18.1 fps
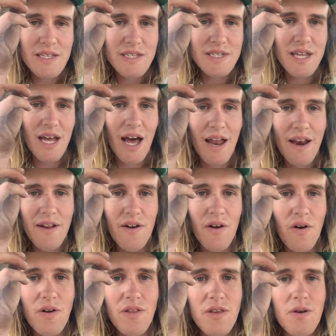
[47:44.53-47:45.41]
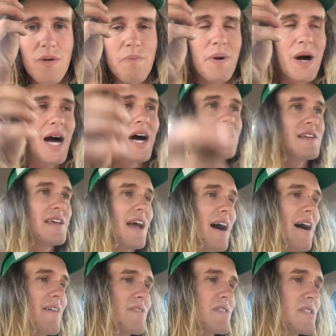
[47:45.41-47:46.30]
started on your barley
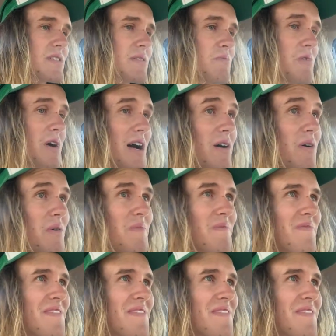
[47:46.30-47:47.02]
harvest?" Well,